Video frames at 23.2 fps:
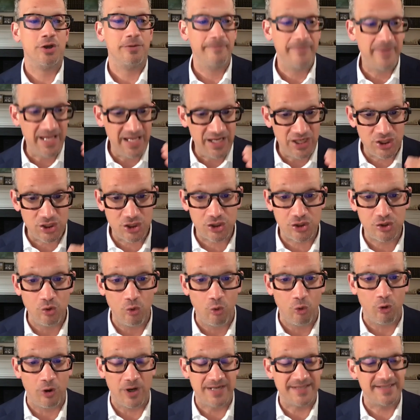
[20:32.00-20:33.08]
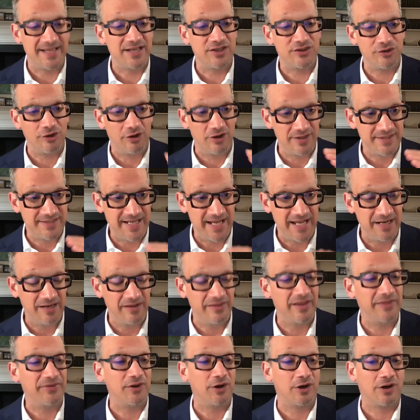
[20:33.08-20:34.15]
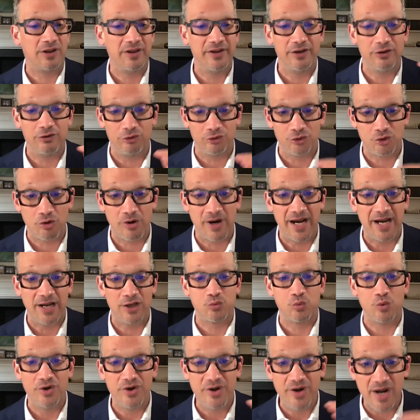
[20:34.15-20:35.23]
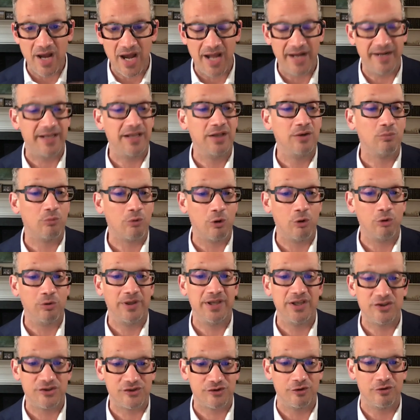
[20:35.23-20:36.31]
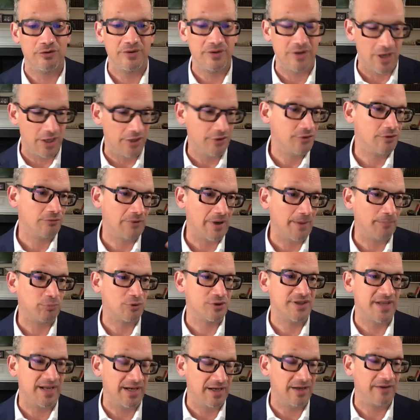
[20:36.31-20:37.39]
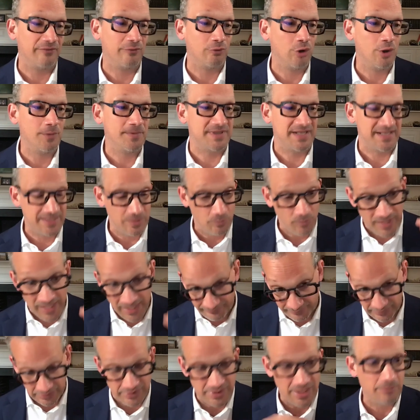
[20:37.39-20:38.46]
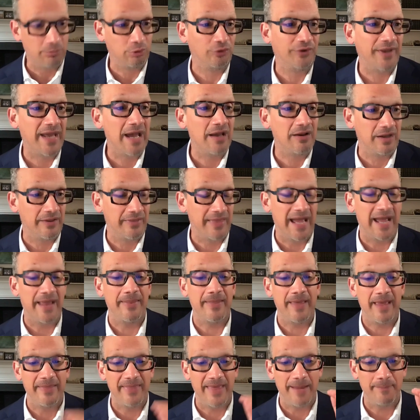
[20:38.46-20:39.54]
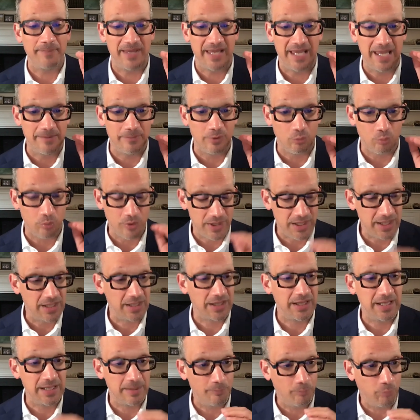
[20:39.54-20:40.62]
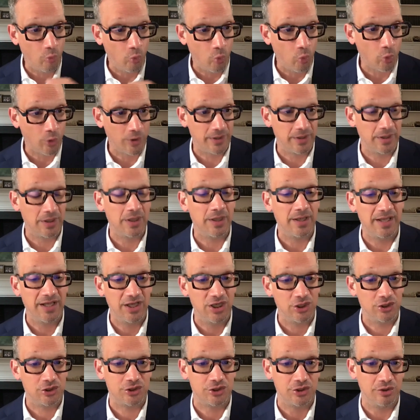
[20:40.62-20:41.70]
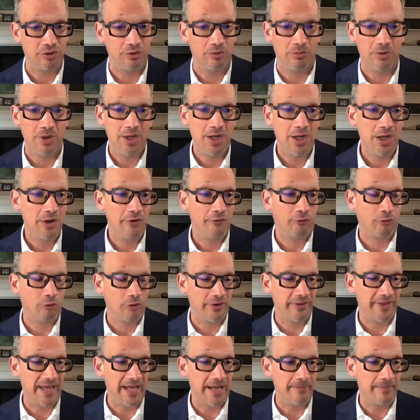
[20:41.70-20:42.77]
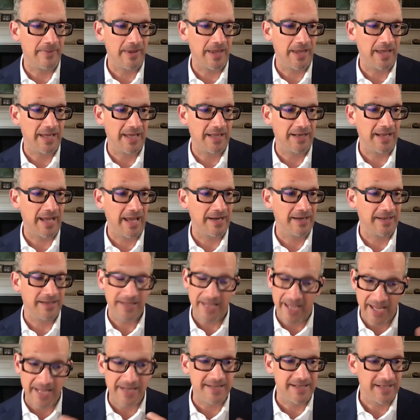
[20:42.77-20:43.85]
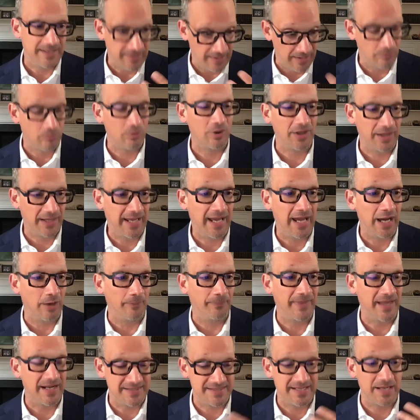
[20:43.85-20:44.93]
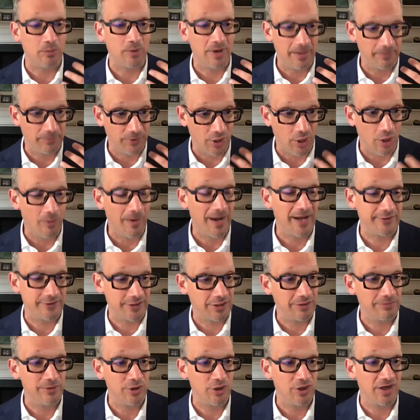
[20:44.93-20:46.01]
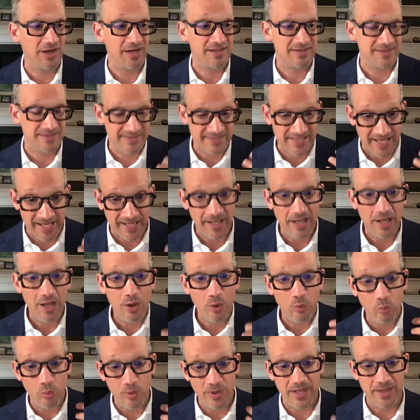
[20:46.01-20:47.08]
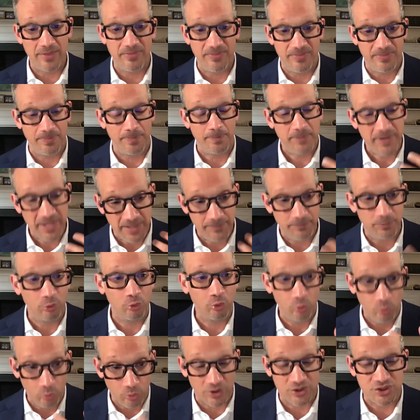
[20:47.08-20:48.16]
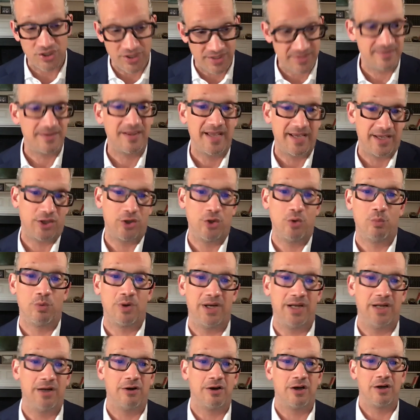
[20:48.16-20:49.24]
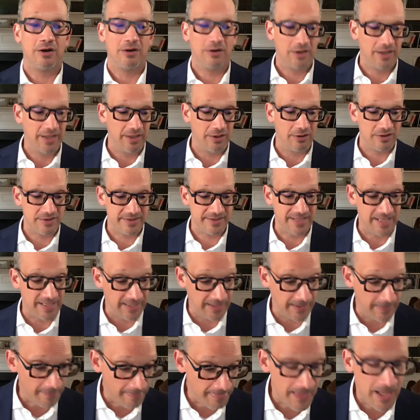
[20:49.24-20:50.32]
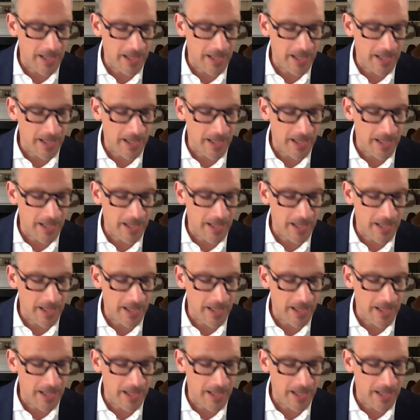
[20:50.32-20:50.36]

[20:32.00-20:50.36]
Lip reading: make sure, as they saw data that their clinical trials were not enrolling certain underrepresented groups, they said, we have to double down on that. And that became a really important issue for them. And in the end, it really helped. That is, they were able to go out to communities and say, we people who are just like you were in our study.